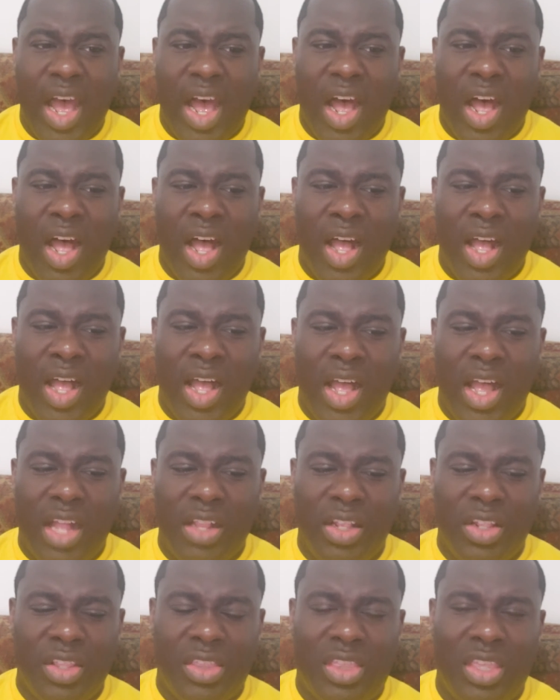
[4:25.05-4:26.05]
uh,
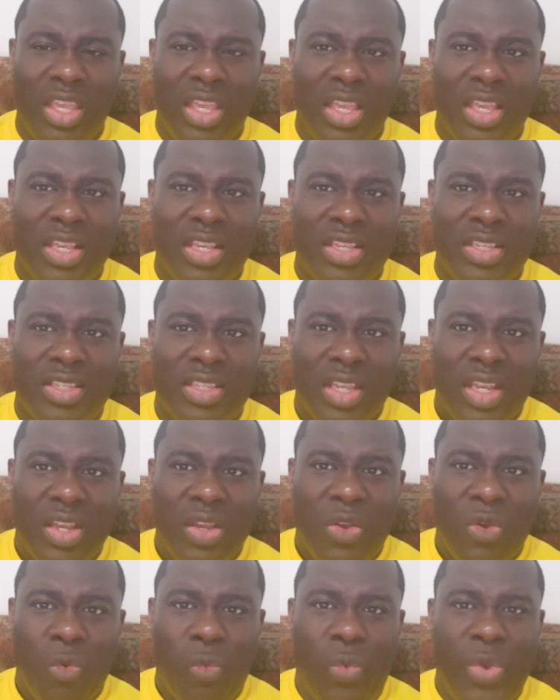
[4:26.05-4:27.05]
another thing is
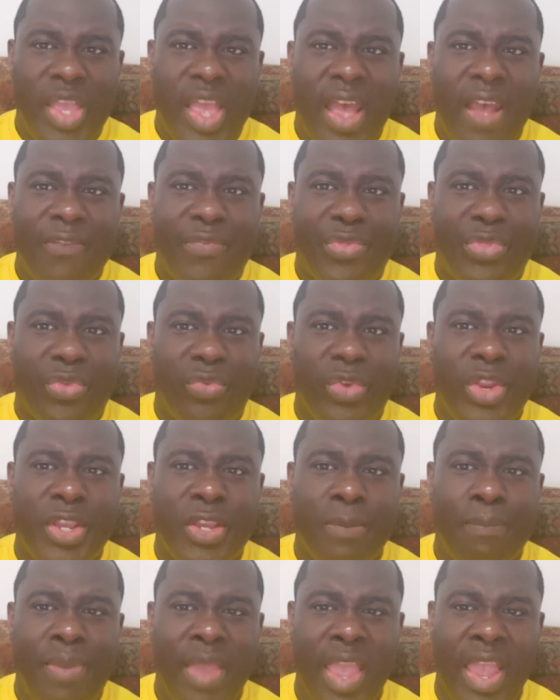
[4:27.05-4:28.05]
we have three
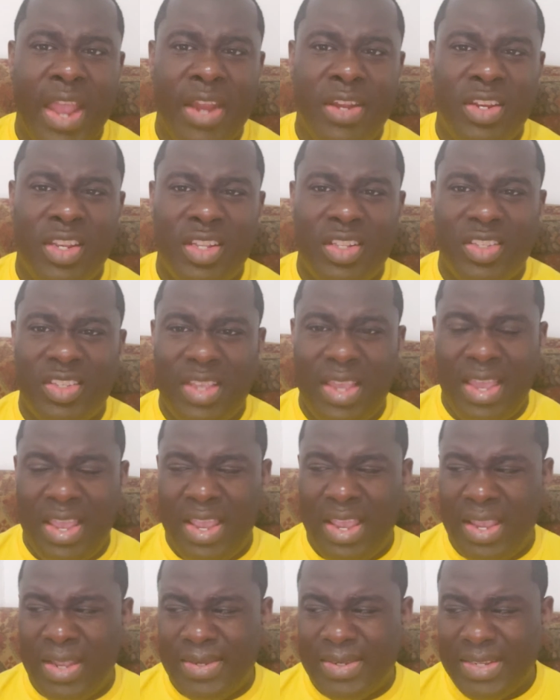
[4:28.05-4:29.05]
companions,
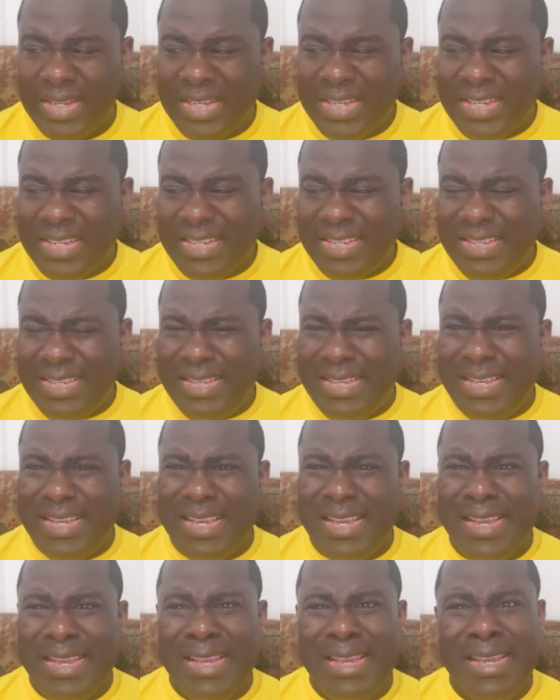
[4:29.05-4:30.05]
and
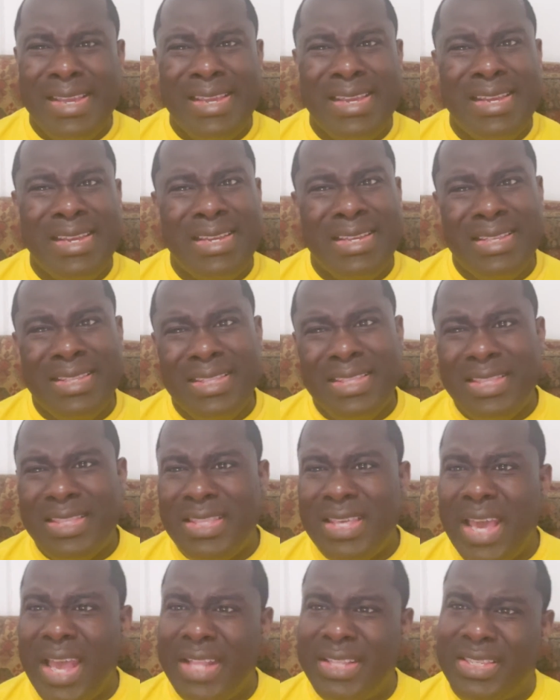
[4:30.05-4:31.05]
yeah,
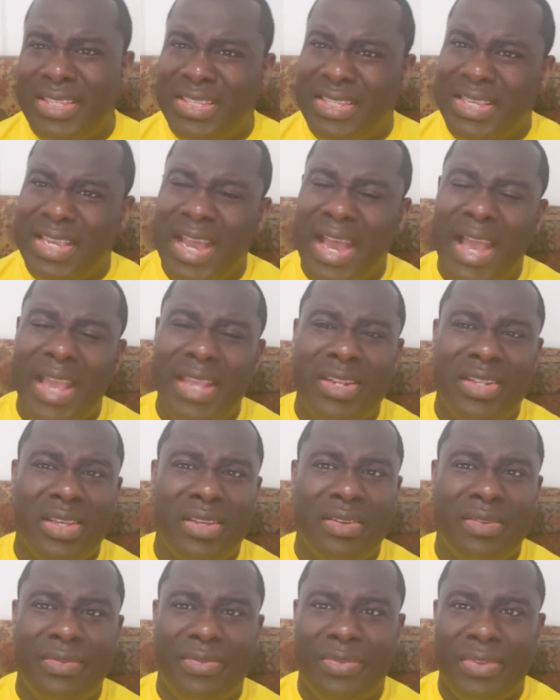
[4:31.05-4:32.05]
that's kind
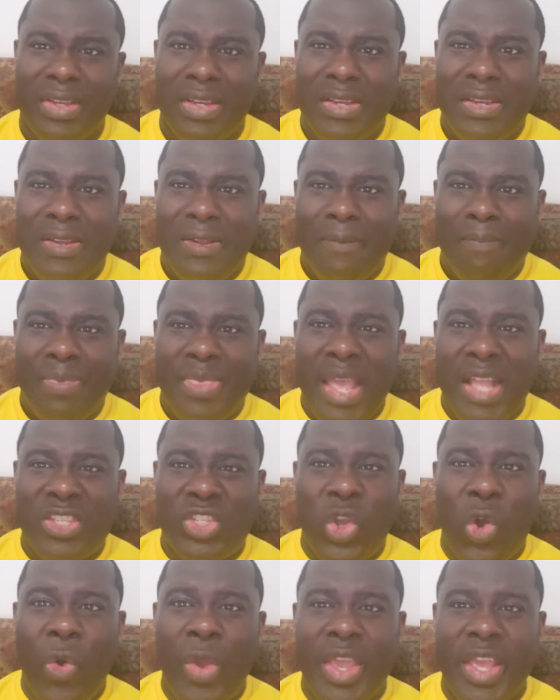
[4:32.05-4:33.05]
of
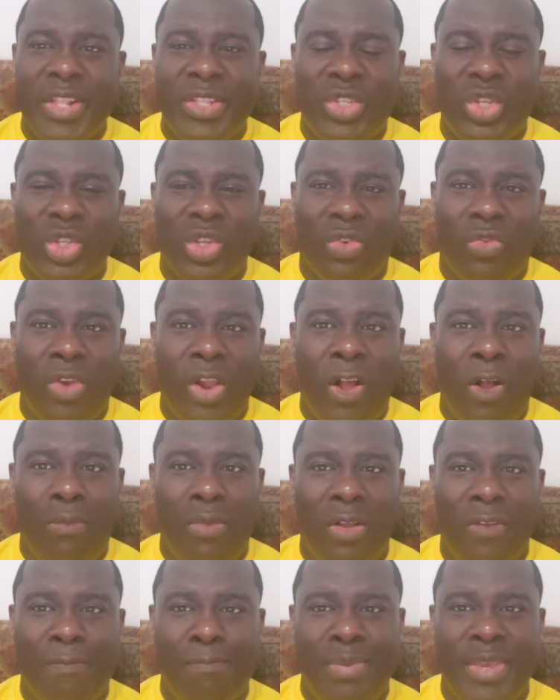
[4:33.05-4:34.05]
that's going into the
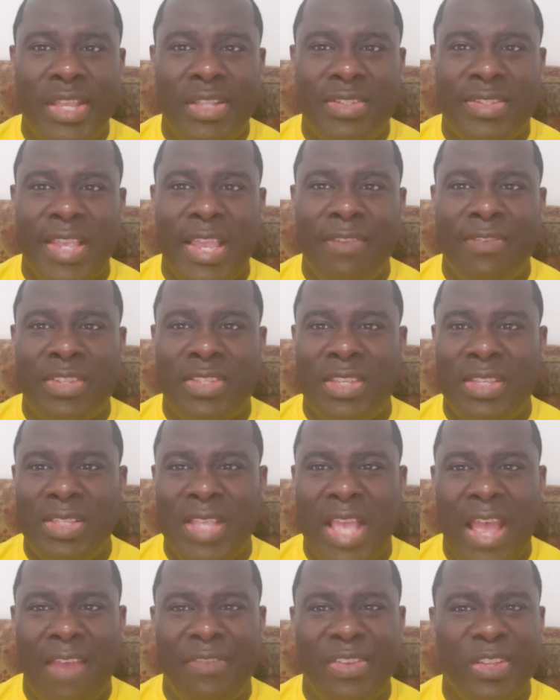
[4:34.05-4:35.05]
realm of Pete
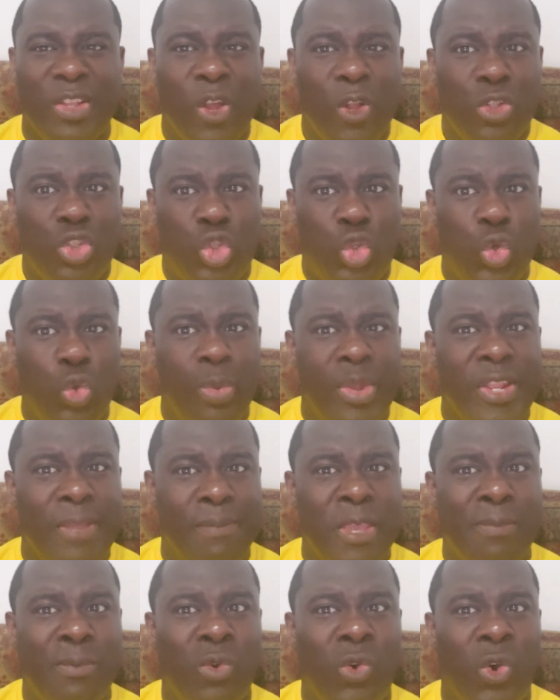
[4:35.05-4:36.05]
Davison having too many
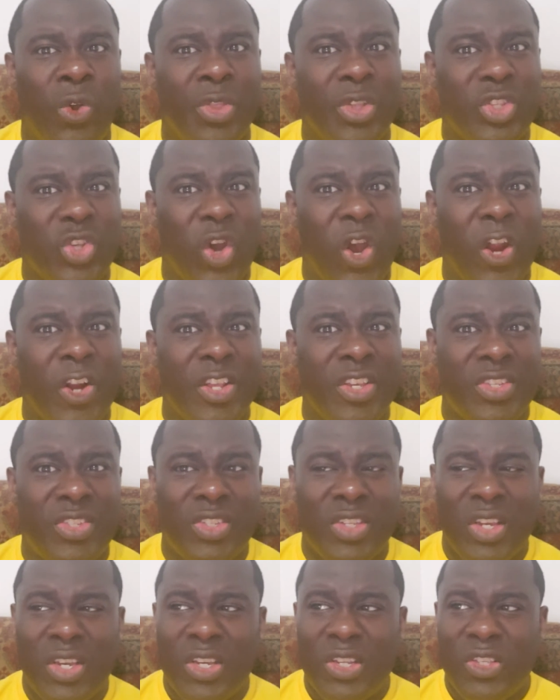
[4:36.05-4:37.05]
people on the
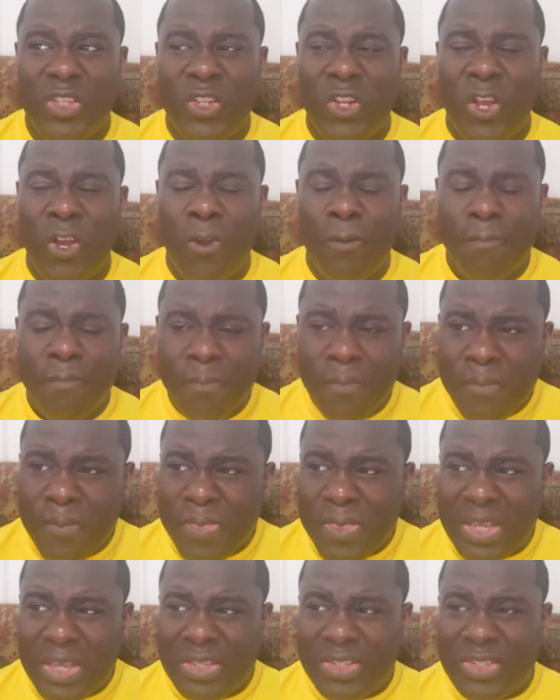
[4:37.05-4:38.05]
TARDIS, you know.
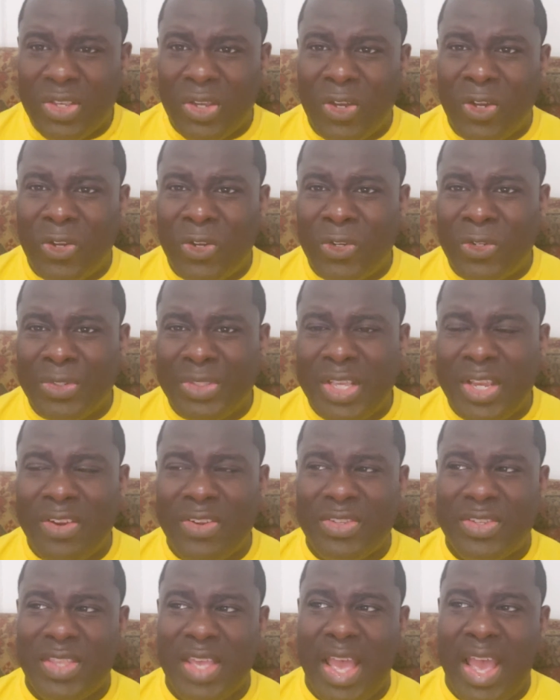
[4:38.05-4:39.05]
So
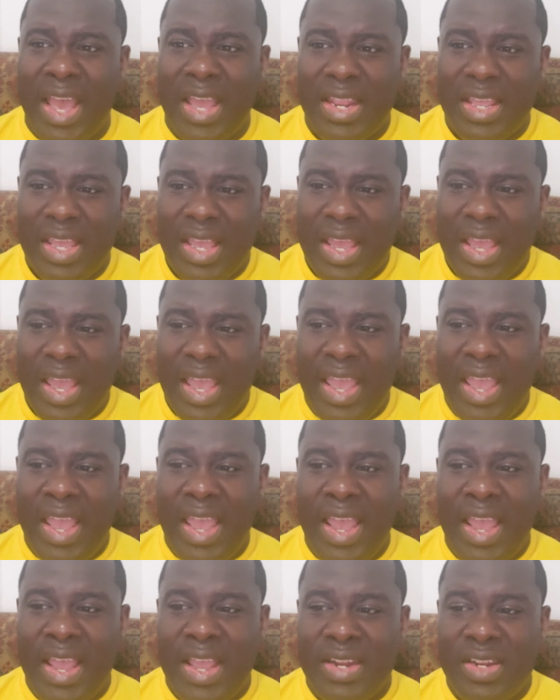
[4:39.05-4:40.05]
there's that,
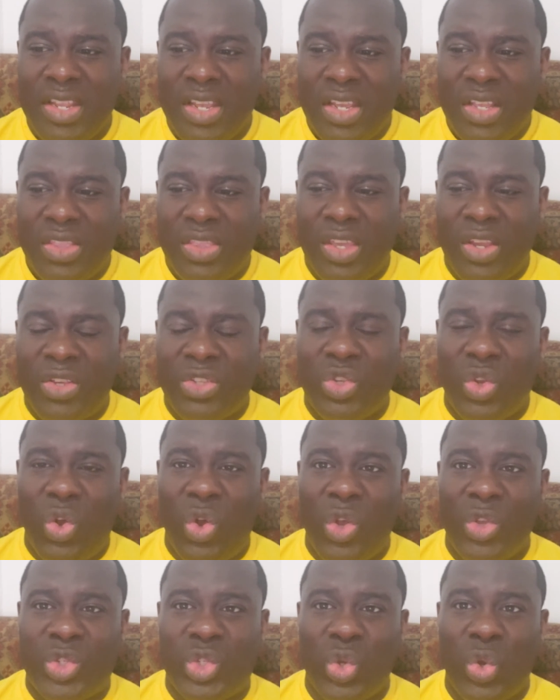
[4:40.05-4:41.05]
and there's
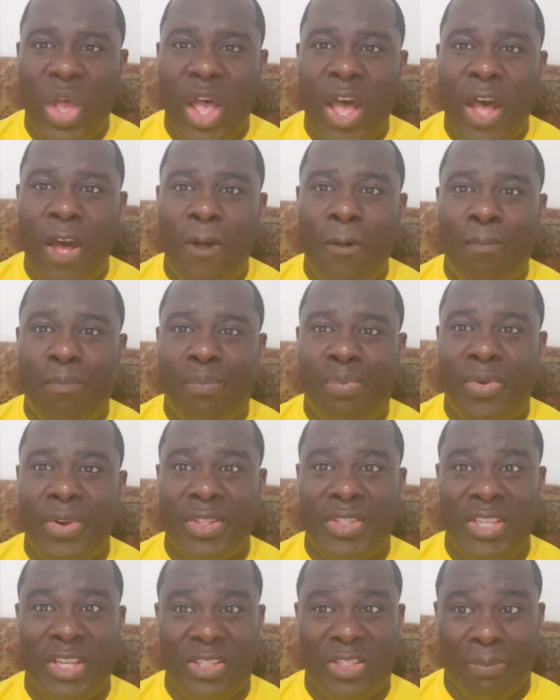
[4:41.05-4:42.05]
also how
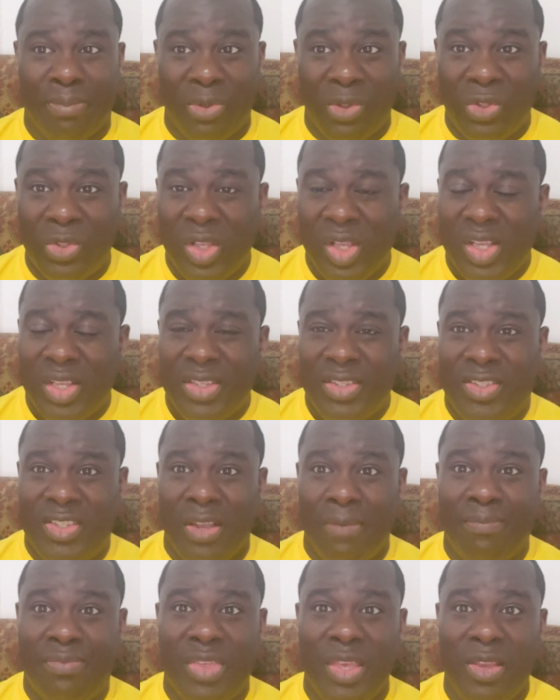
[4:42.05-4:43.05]
predictable
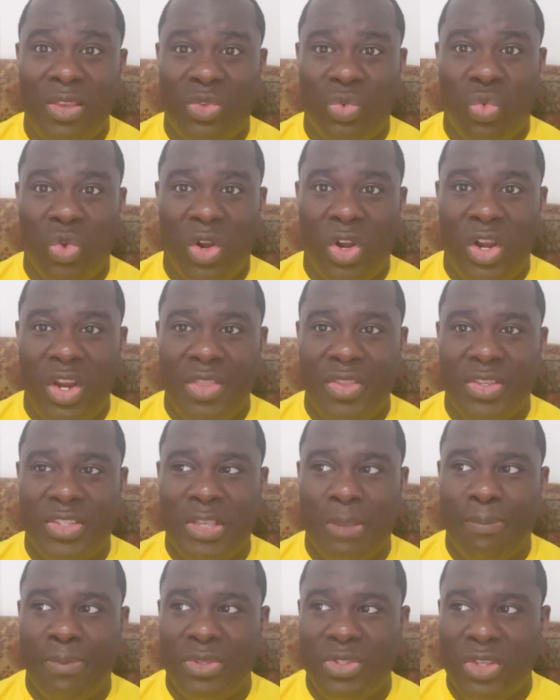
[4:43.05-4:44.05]
some things were in
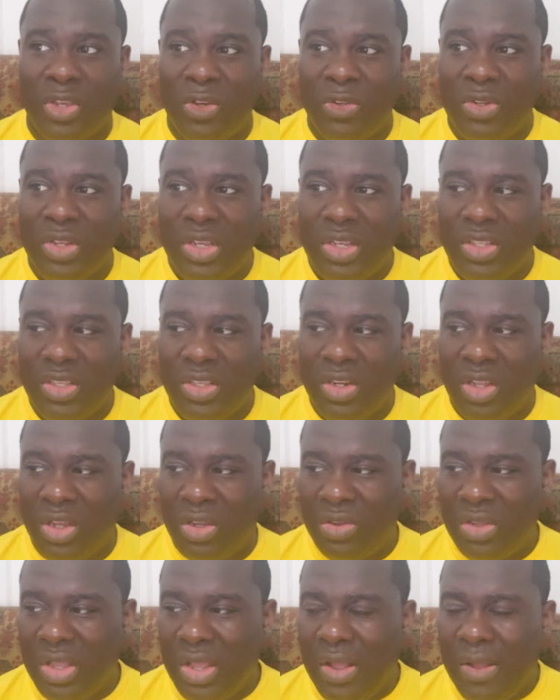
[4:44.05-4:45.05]
this episode, you
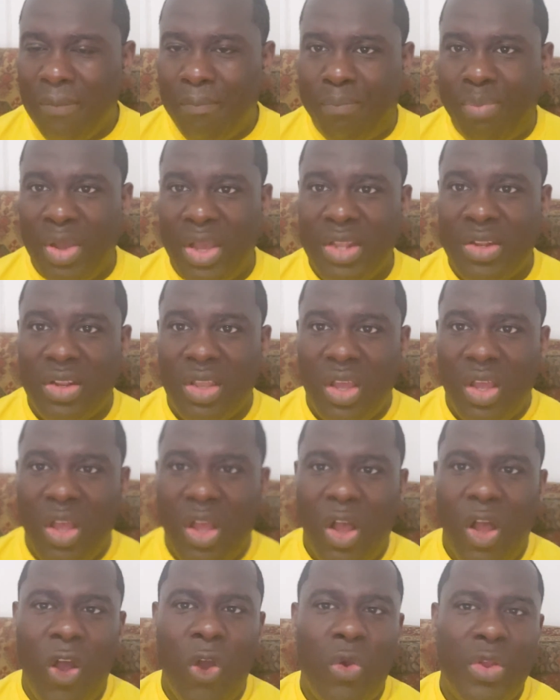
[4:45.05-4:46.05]
know. But
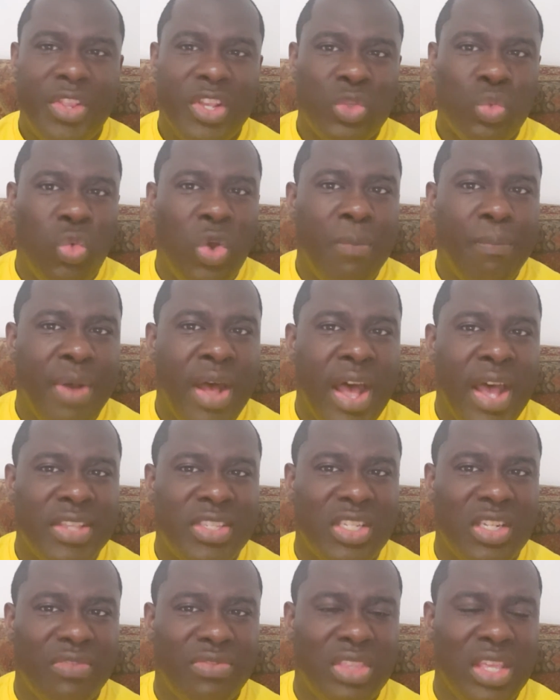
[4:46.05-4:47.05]
oh, and there's one
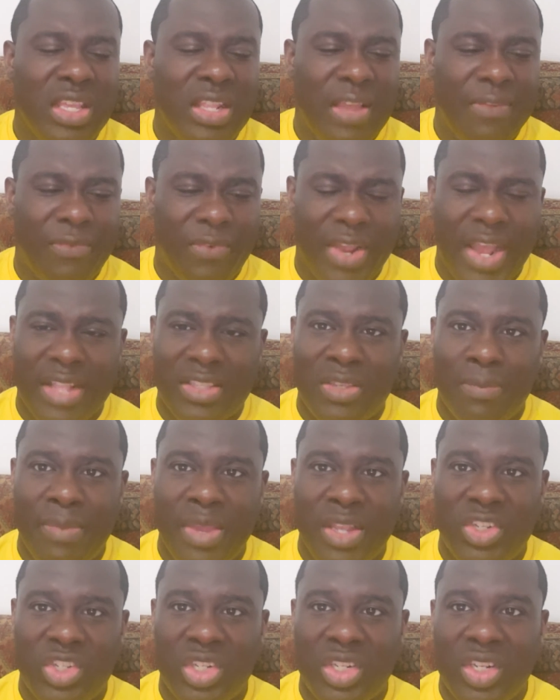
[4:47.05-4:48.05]
positive thing I forgot to
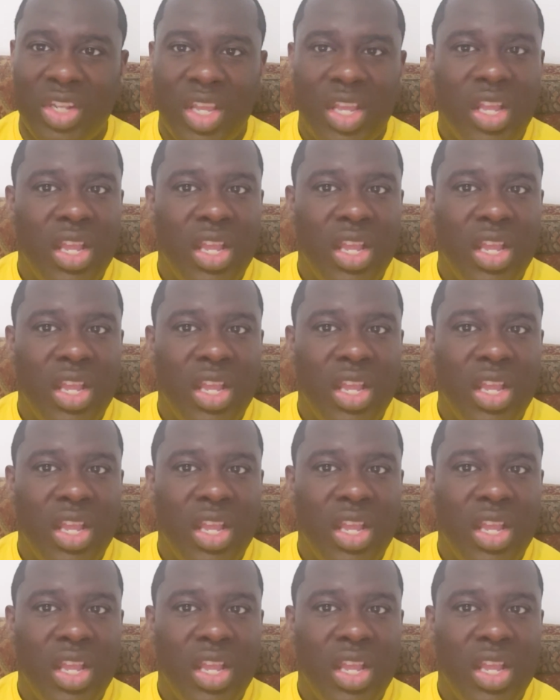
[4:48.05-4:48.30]
mention.